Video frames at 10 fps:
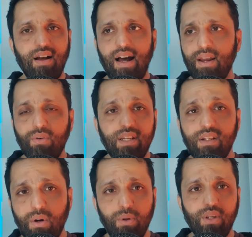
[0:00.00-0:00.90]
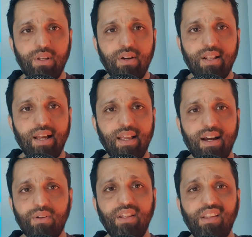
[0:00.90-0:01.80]
I already know what you look like.
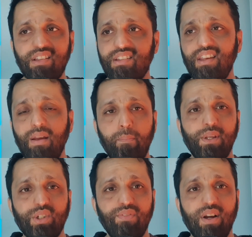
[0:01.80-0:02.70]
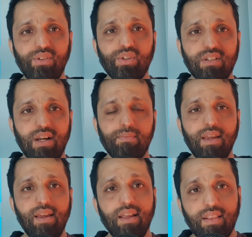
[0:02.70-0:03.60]
I don't need to see a picture of you a hundred times.
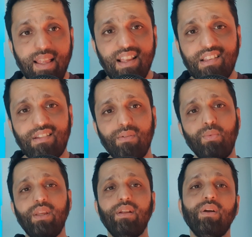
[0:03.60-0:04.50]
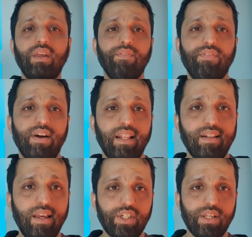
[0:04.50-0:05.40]
That's when you're looking for
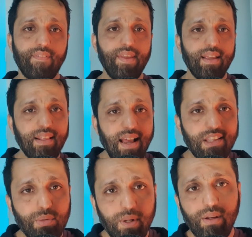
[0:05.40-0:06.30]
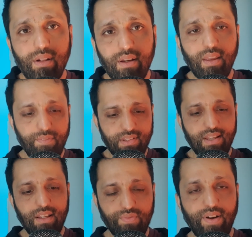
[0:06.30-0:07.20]
validation. That's when you're looking for
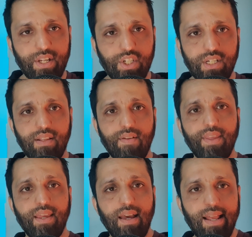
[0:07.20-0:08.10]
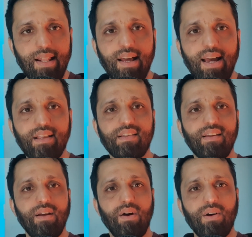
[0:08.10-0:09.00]
satisfaction and likes
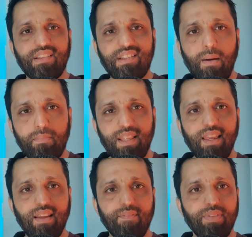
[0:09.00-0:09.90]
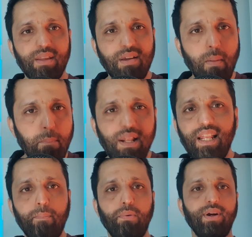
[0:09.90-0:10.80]
on something
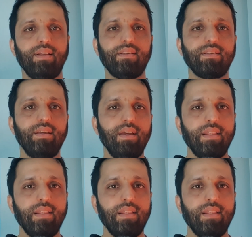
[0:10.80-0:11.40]
completely pointless.